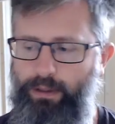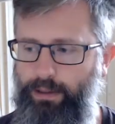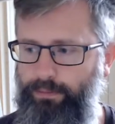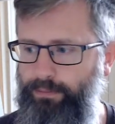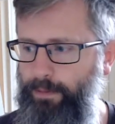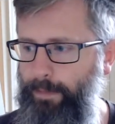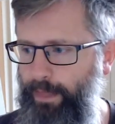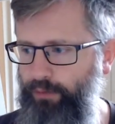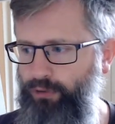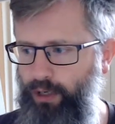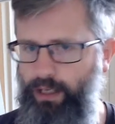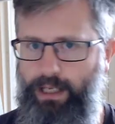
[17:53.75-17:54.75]
I've
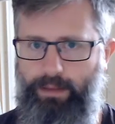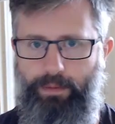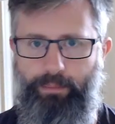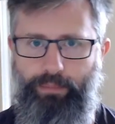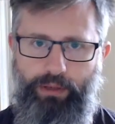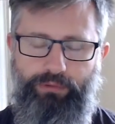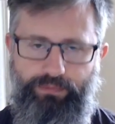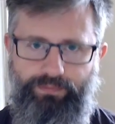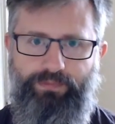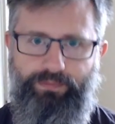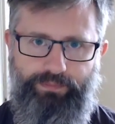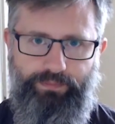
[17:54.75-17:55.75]
tried to keep them both
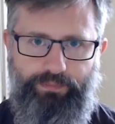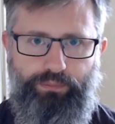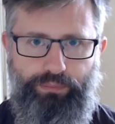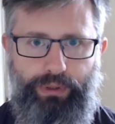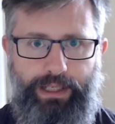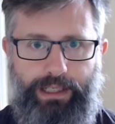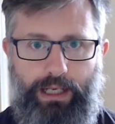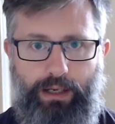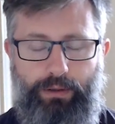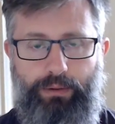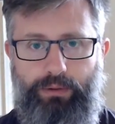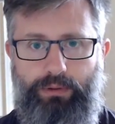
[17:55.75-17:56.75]
pretty
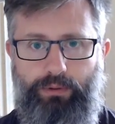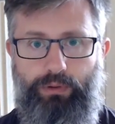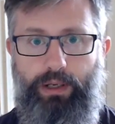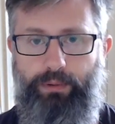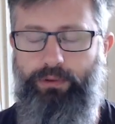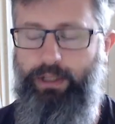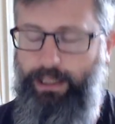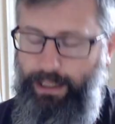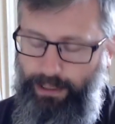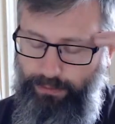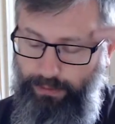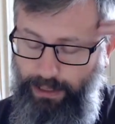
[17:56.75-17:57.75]
low, as low as I
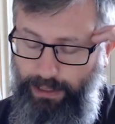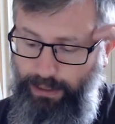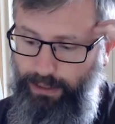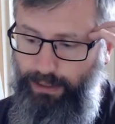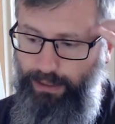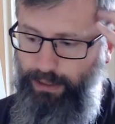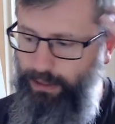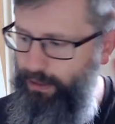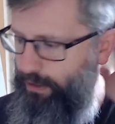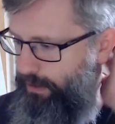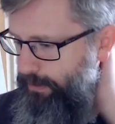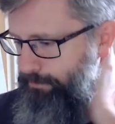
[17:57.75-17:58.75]
can, really.
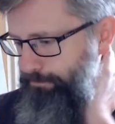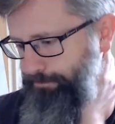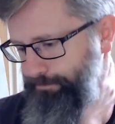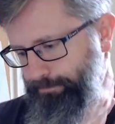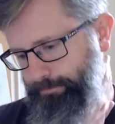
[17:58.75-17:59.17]
I'm